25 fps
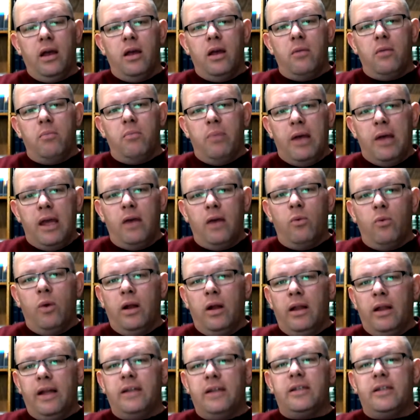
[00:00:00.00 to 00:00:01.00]
being
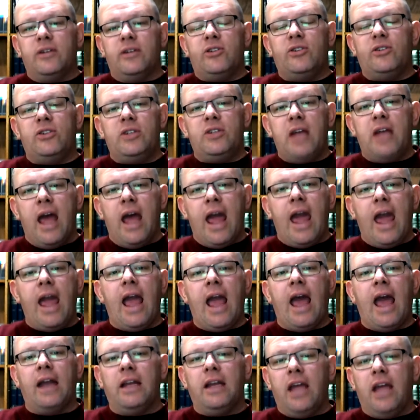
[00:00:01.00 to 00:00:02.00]
willing to stay
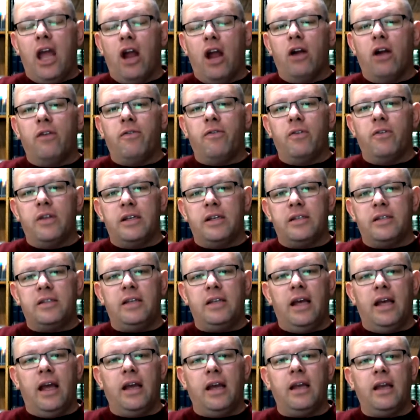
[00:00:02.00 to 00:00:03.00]
and care for the
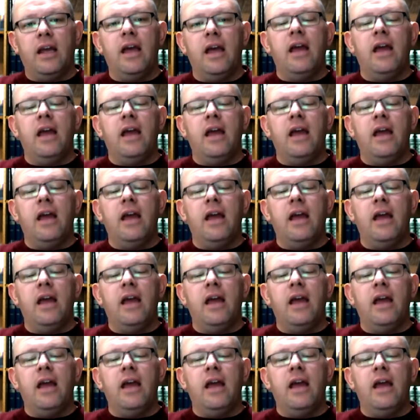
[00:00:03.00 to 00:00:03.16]
sick,